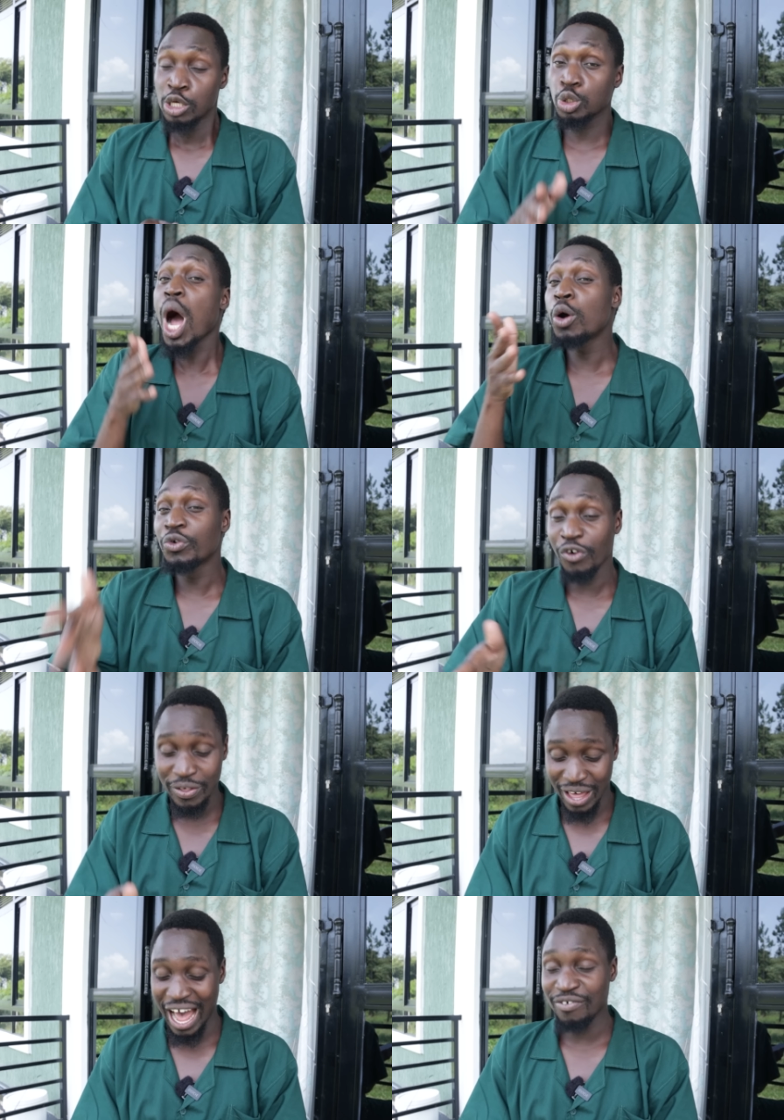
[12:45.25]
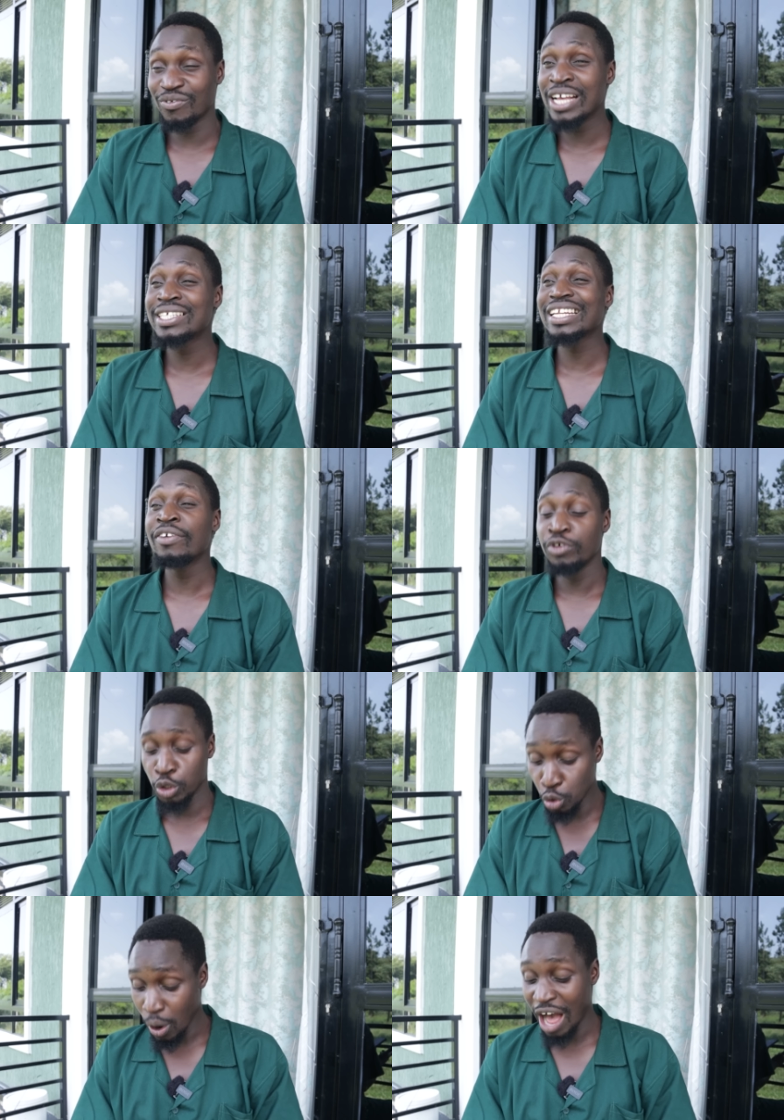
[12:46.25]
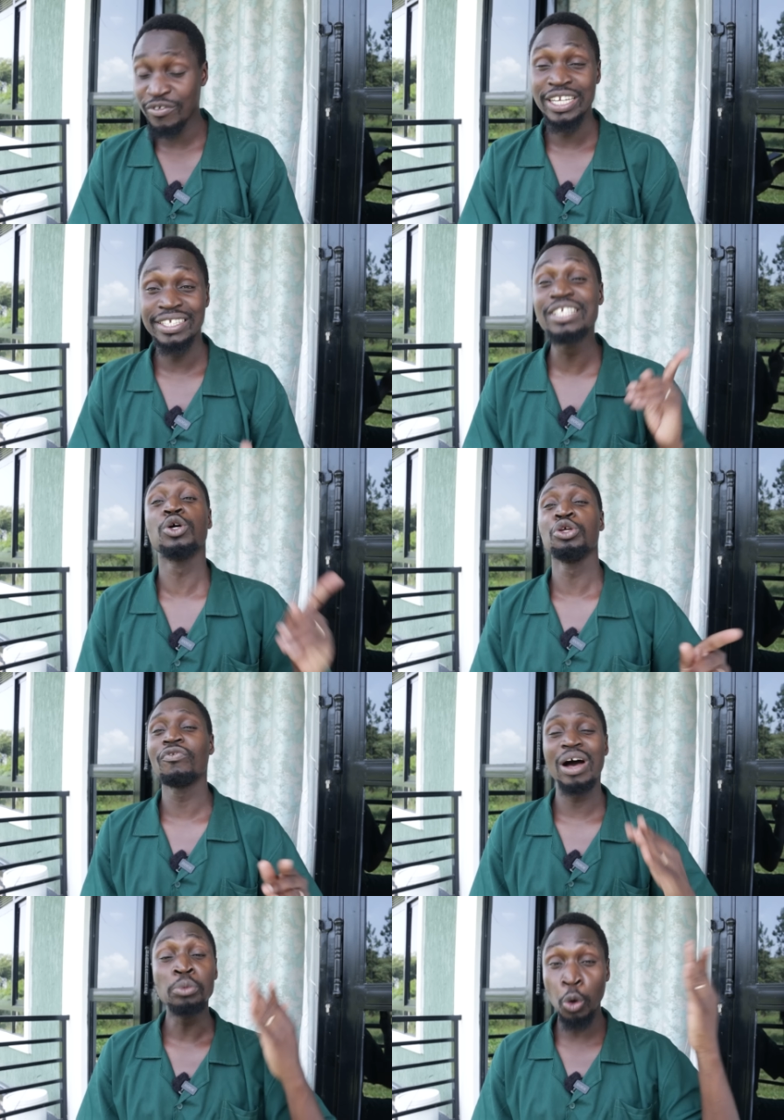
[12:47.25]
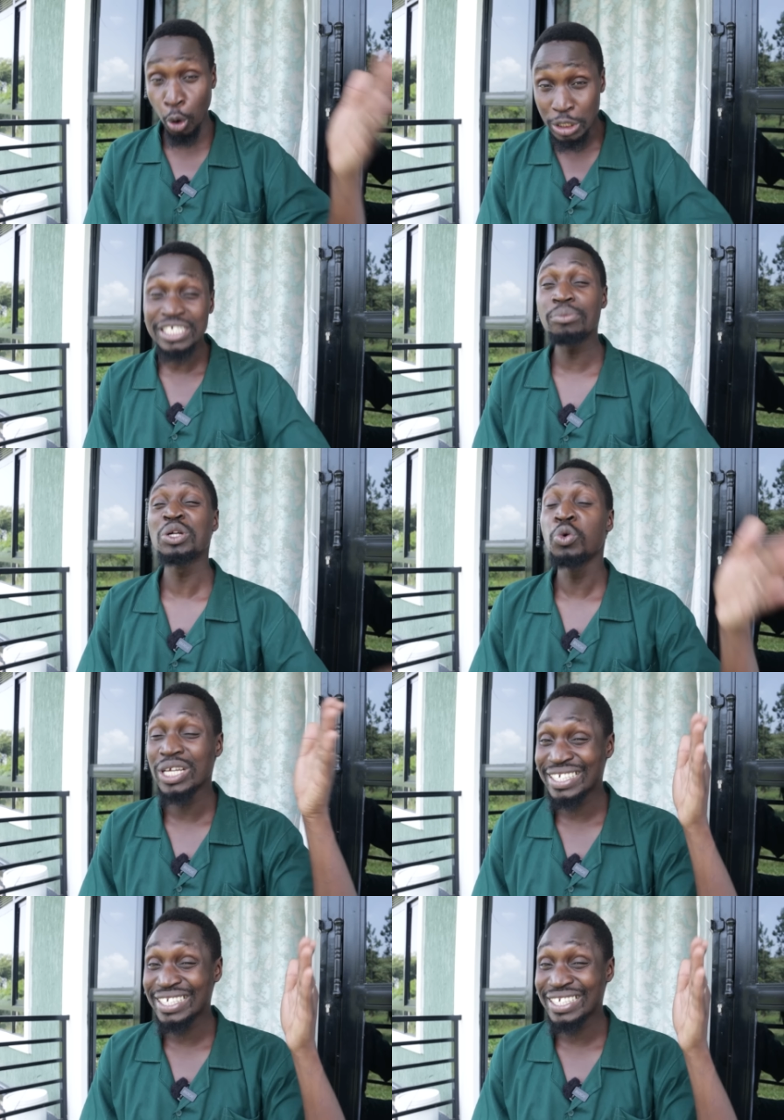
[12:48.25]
So I would rather advise that if you do have a disease on your farm, call someone who